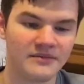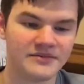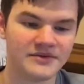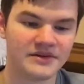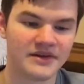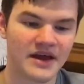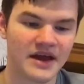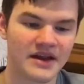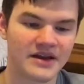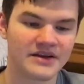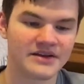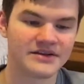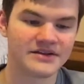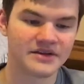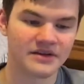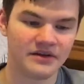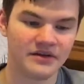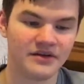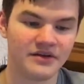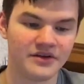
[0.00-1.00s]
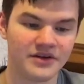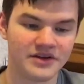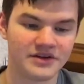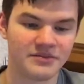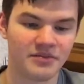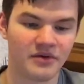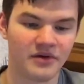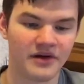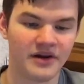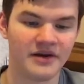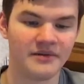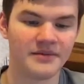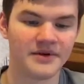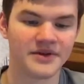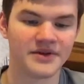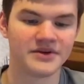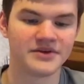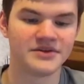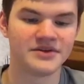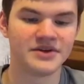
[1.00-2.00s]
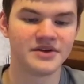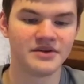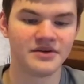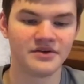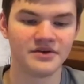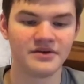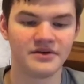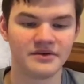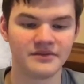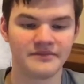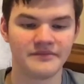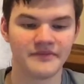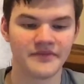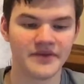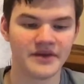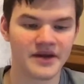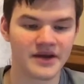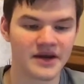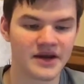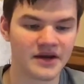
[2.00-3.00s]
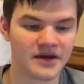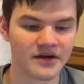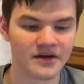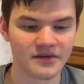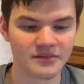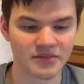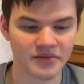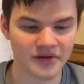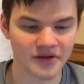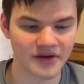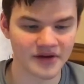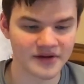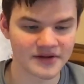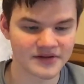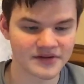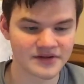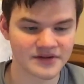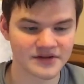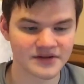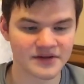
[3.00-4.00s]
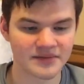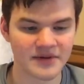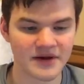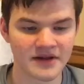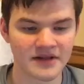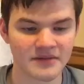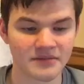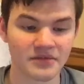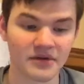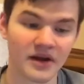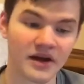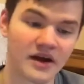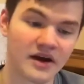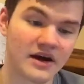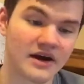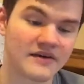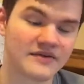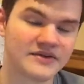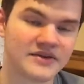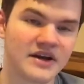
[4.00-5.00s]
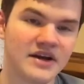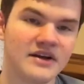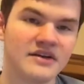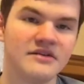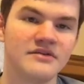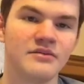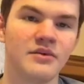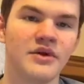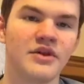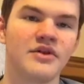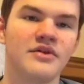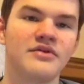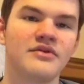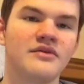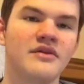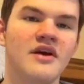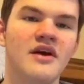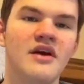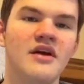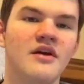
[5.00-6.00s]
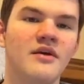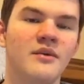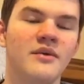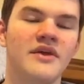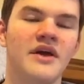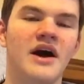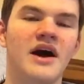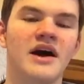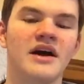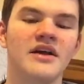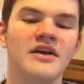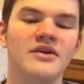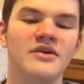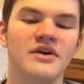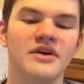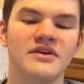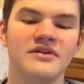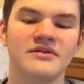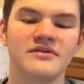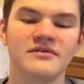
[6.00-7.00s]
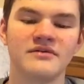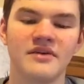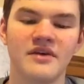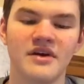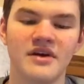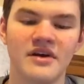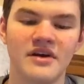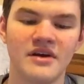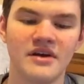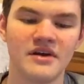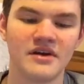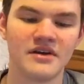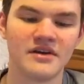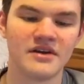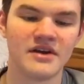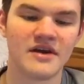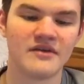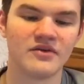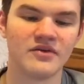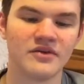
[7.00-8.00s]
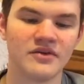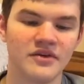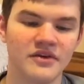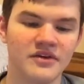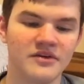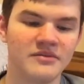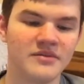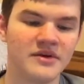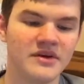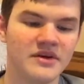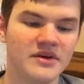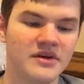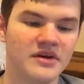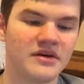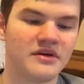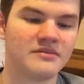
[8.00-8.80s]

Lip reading: So that is a little disappointing, but they're still in a good place to make the playoffs. And with hockey, you can never really be